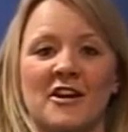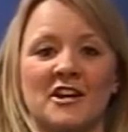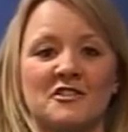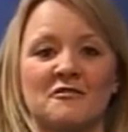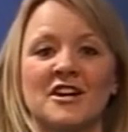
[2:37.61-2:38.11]
and
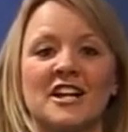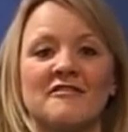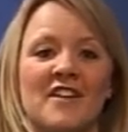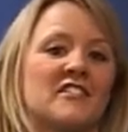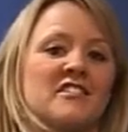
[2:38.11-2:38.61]
it's a really
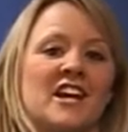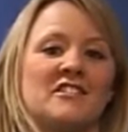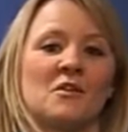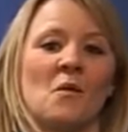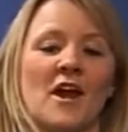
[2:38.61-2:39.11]

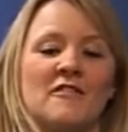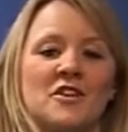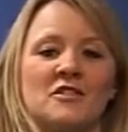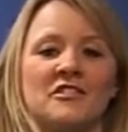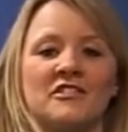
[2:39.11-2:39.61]
fascinating way for you to